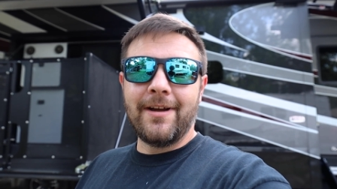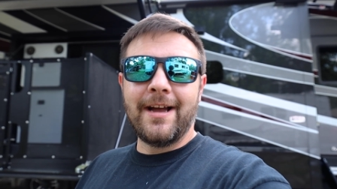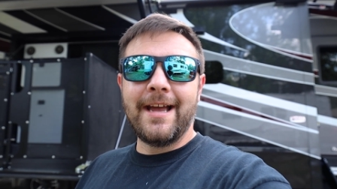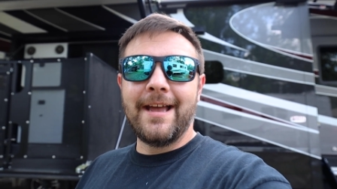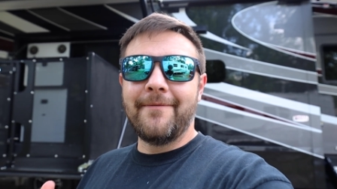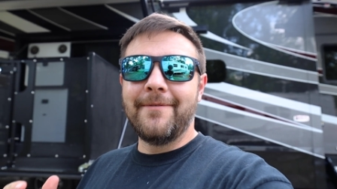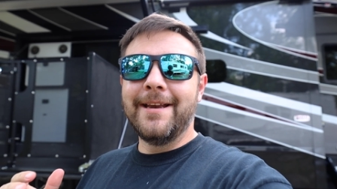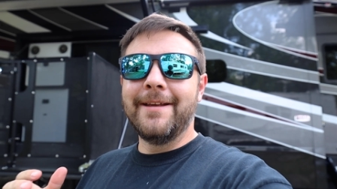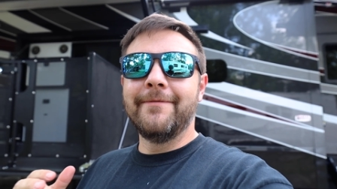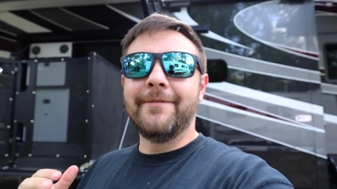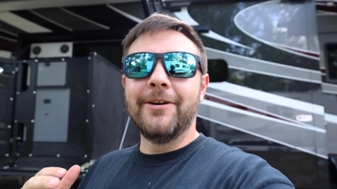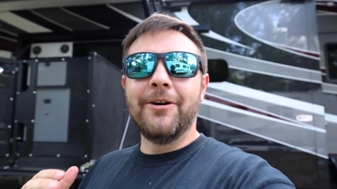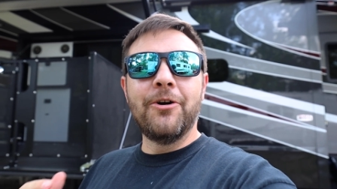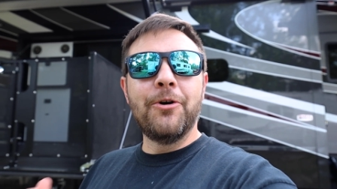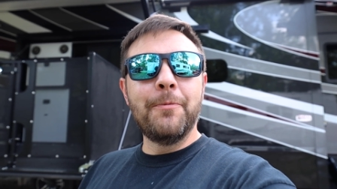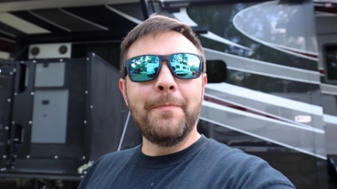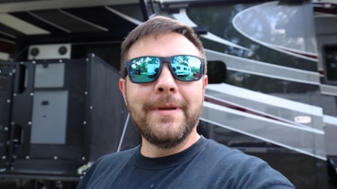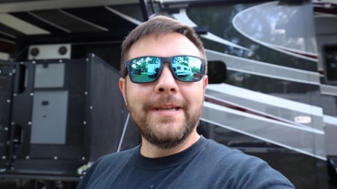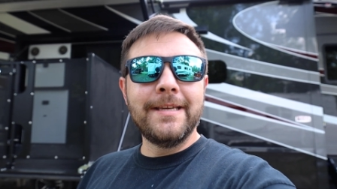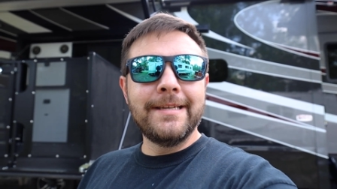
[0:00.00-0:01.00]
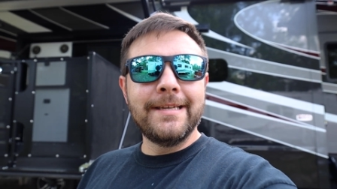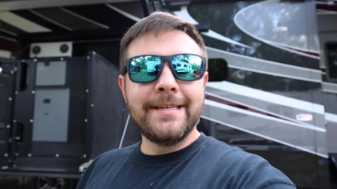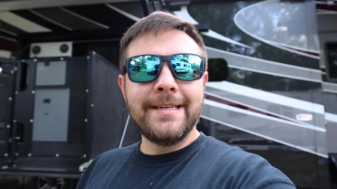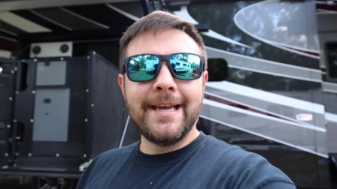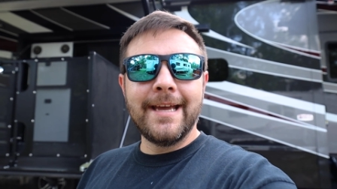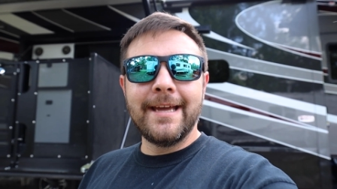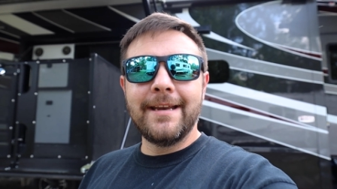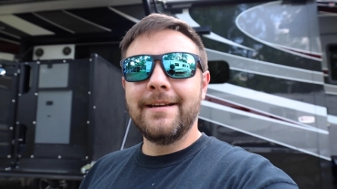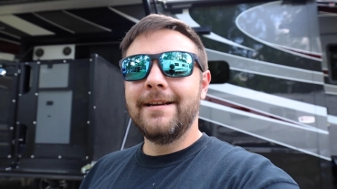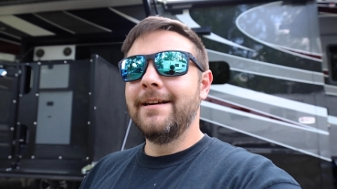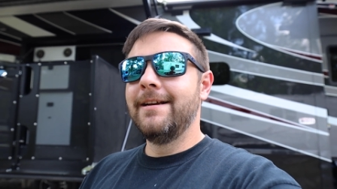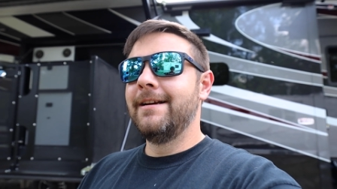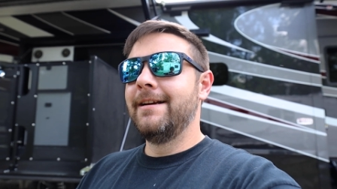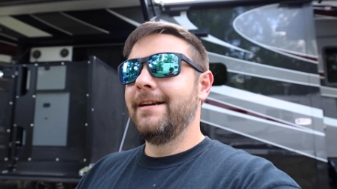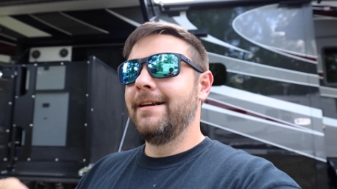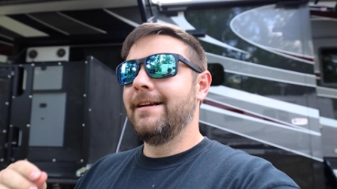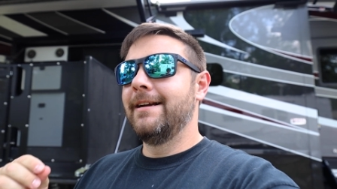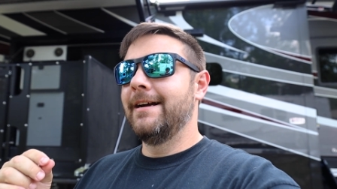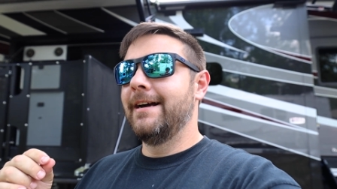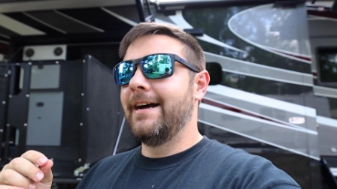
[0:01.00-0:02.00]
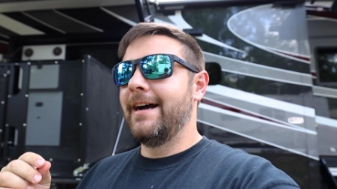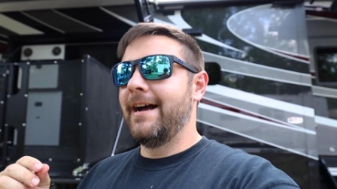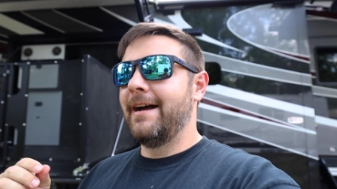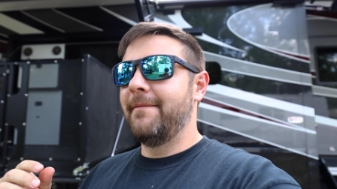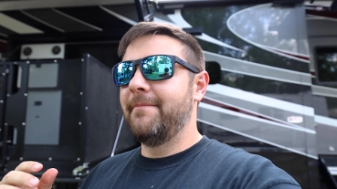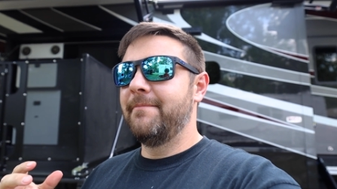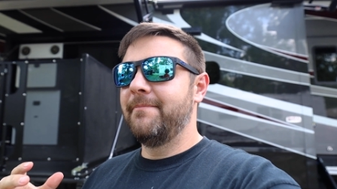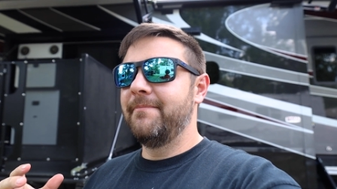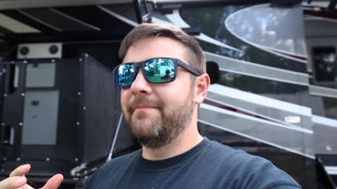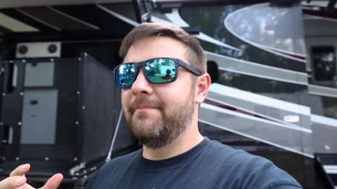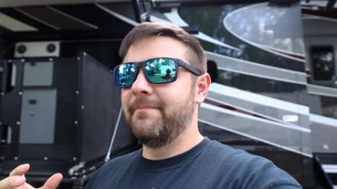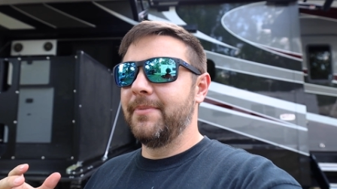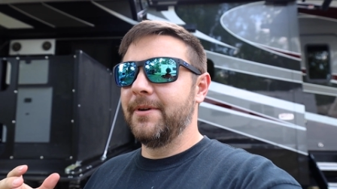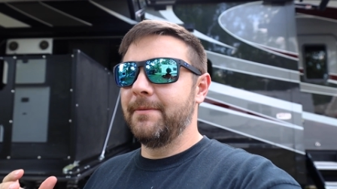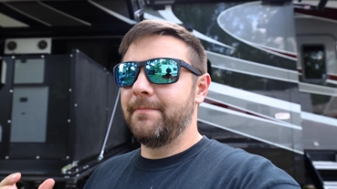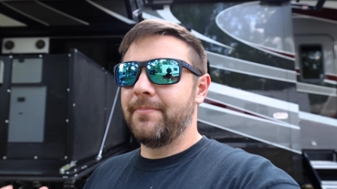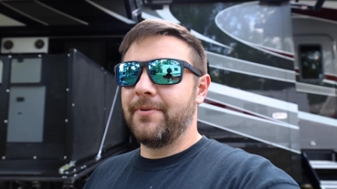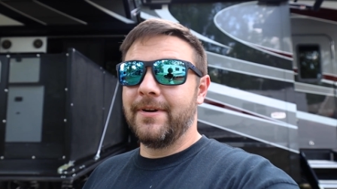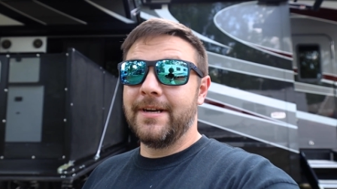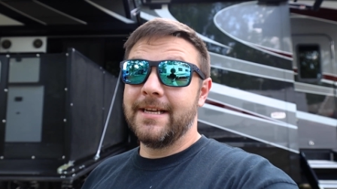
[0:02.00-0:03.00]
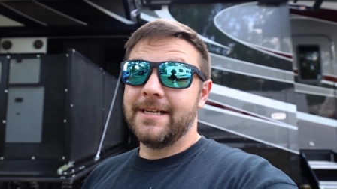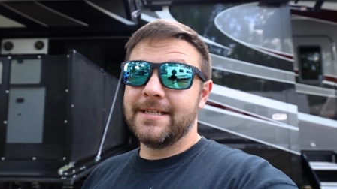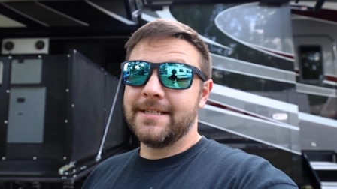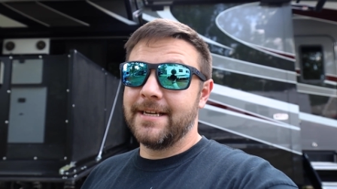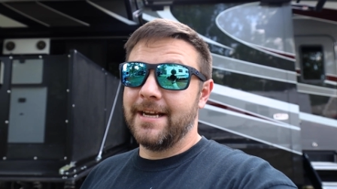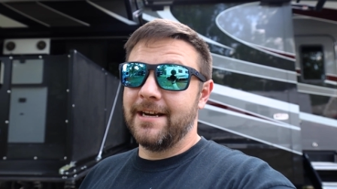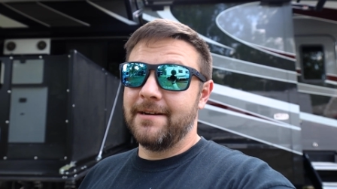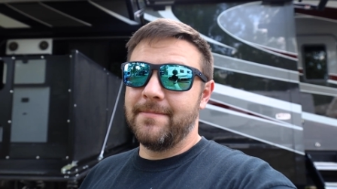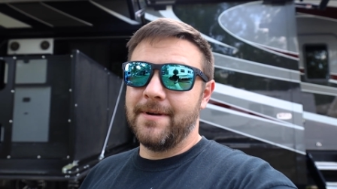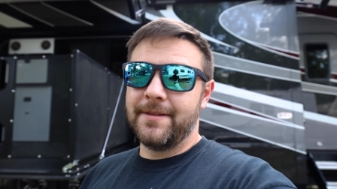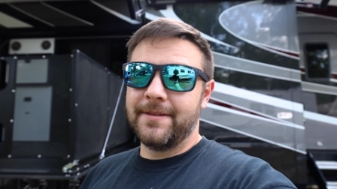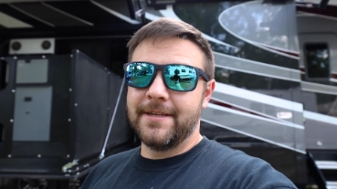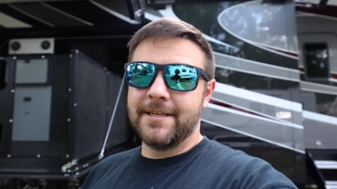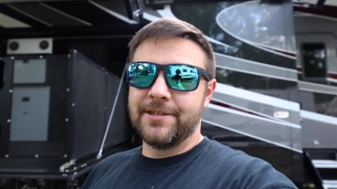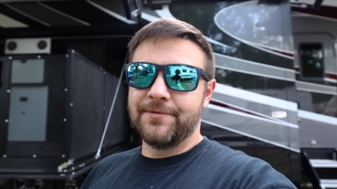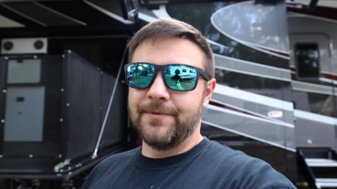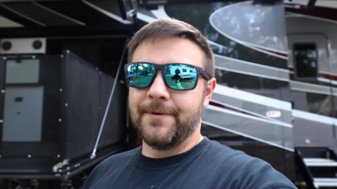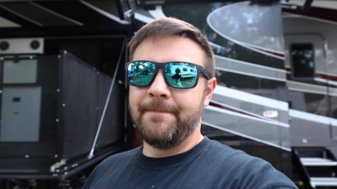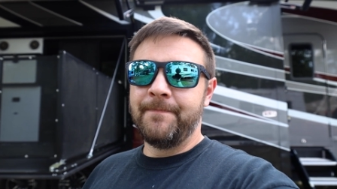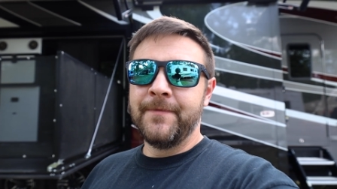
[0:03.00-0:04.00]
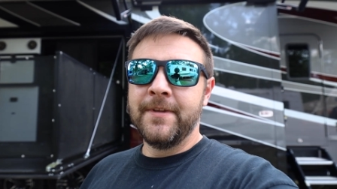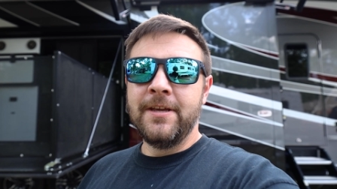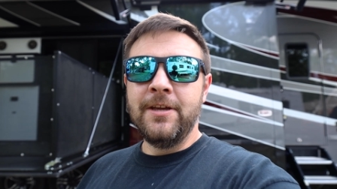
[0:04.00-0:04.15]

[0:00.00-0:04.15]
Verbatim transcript: I haven't even opened it yet, um, but pretty excited about this one.